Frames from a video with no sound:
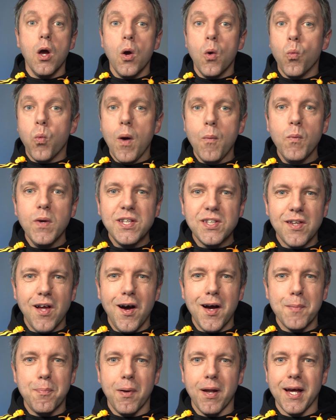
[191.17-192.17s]
When we
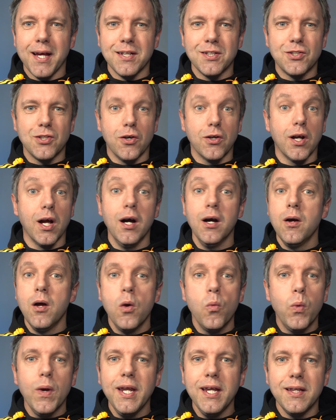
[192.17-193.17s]
started playing soccer,
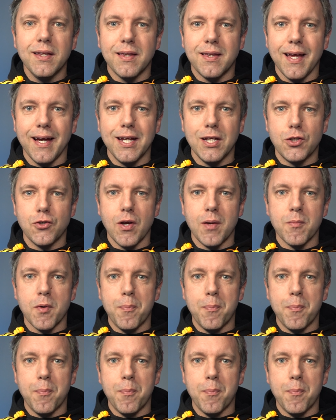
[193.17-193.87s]
we didn't daydream